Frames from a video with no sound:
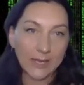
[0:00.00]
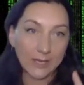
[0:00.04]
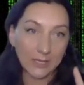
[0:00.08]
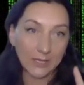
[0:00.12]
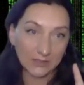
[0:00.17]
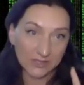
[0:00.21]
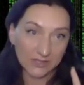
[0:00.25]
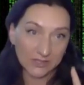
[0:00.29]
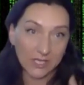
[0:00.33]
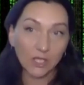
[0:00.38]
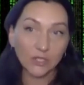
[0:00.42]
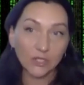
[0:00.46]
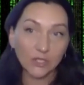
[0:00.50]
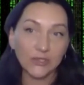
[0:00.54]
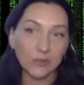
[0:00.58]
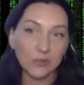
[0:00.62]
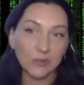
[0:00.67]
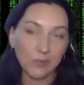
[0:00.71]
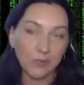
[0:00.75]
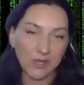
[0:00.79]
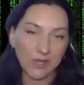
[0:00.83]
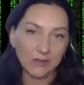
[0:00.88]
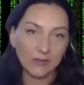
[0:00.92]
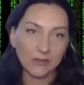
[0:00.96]
And I'll tell
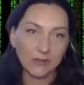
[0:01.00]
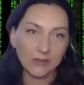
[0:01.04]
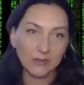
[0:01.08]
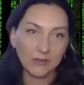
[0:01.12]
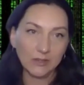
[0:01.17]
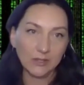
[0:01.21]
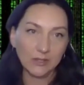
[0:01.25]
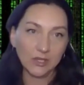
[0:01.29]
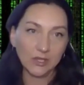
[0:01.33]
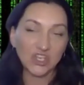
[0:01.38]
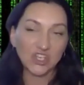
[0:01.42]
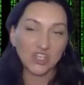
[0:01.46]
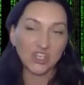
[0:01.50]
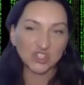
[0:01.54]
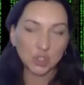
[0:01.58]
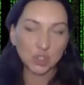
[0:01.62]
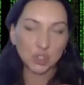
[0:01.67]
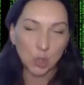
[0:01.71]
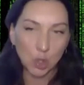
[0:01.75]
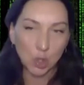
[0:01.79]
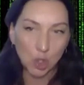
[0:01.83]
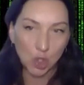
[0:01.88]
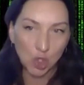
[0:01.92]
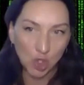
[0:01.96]
you what,
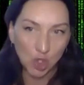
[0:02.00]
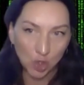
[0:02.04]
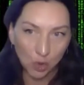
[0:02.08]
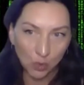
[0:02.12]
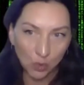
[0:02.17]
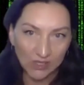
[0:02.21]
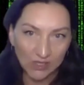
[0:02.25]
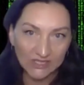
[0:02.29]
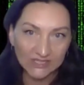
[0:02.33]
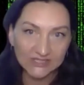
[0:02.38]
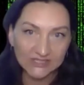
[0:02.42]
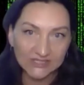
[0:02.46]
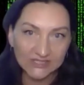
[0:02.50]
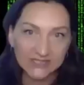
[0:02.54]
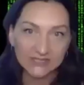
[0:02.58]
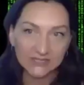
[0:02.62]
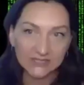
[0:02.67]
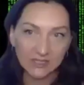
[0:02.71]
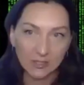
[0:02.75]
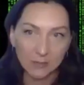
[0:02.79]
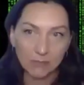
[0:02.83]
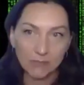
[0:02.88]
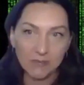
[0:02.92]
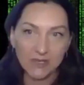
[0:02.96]
there's always
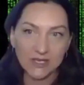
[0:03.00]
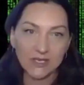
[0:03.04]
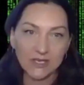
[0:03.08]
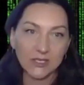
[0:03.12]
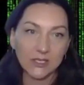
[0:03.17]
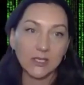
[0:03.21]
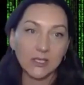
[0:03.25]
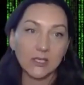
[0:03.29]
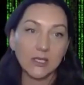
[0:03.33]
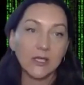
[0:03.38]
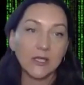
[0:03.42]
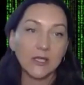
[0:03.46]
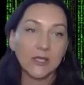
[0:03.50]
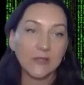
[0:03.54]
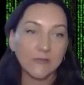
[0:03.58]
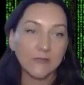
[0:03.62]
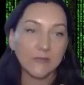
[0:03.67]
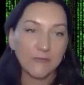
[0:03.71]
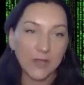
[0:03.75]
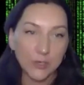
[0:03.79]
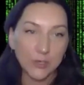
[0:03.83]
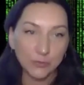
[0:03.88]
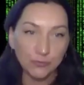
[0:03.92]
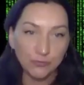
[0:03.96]
somebody
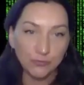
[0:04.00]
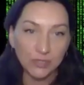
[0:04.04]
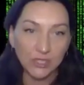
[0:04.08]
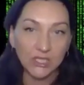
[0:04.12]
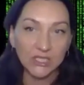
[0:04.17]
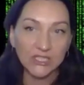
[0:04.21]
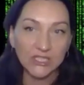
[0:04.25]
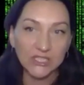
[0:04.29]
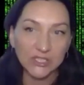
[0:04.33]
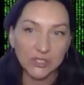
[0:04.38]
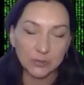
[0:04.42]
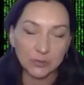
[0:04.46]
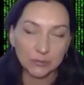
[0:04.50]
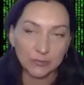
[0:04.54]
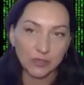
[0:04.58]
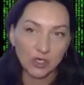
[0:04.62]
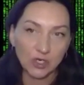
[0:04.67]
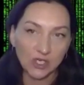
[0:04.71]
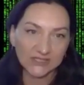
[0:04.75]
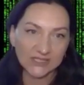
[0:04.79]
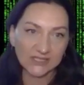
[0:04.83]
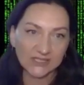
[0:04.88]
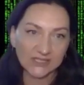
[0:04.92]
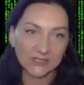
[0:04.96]
if I really need to
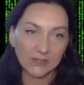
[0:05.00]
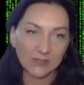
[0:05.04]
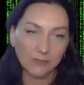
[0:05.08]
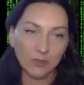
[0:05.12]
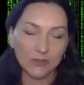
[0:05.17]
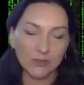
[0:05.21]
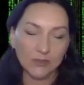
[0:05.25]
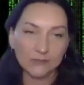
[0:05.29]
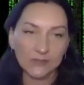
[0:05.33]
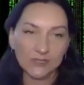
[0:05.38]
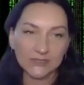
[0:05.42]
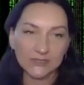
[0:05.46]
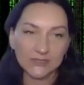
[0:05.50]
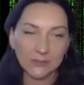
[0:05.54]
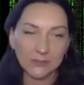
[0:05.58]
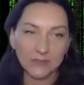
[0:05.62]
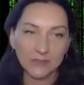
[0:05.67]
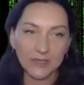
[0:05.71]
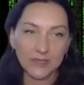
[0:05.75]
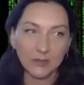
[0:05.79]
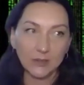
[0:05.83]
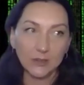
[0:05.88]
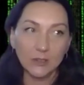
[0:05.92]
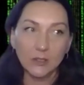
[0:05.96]
process
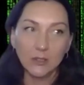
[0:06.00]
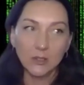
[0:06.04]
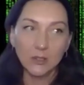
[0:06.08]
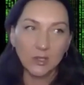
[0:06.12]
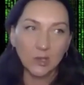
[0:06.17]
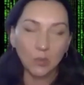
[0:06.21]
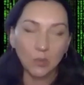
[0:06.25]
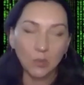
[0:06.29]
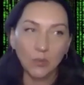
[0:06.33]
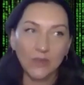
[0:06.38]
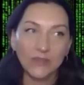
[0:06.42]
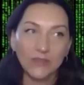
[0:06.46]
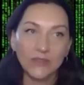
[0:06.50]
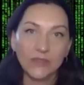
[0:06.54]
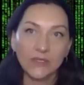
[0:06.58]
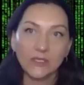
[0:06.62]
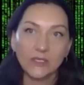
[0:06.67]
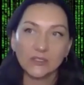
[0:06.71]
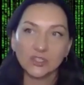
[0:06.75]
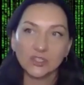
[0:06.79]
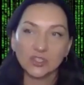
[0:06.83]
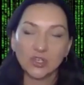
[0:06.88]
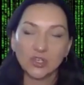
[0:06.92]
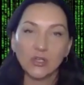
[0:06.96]
something. When
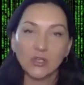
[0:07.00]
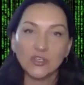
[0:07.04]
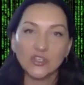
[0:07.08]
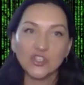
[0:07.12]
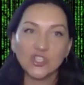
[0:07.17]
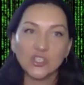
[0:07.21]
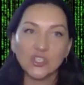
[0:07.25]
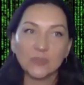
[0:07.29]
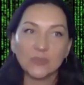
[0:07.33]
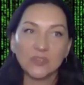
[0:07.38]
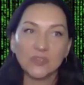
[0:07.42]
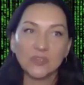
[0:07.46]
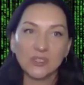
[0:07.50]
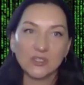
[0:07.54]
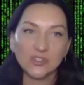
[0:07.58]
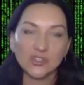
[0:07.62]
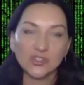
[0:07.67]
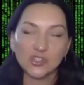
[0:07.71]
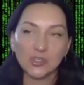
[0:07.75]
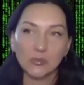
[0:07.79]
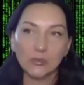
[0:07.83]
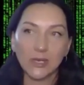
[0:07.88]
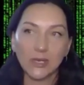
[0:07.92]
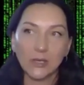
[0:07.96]
the scholarship
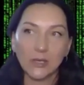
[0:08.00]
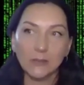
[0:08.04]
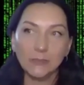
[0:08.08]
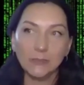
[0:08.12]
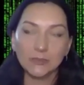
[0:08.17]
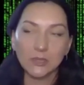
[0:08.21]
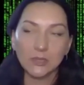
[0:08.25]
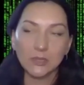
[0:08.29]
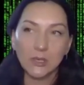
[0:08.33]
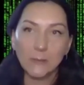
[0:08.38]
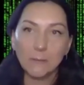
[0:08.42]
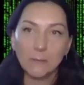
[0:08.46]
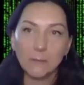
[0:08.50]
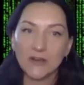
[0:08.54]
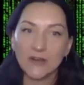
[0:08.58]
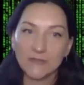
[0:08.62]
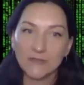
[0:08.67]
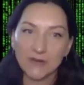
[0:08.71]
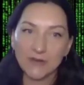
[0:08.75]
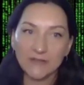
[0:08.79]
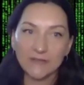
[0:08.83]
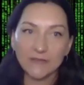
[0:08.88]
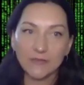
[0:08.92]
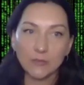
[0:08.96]
thing showed up,
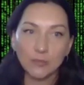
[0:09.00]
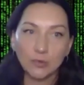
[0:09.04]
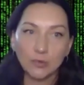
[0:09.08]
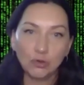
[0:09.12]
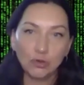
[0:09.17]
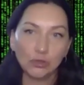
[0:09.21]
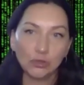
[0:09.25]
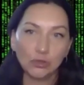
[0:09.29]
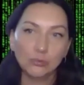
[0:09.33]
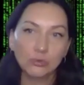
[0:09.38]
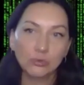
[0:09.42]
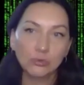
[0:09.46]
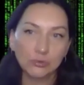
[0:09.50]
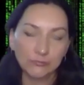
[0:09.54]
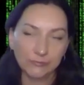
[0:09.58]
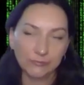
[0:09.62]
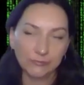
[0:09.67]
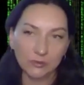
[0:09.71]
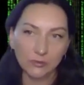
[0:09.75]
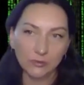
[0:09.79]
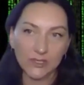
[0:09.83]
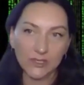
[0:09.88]
my friend from Honolulu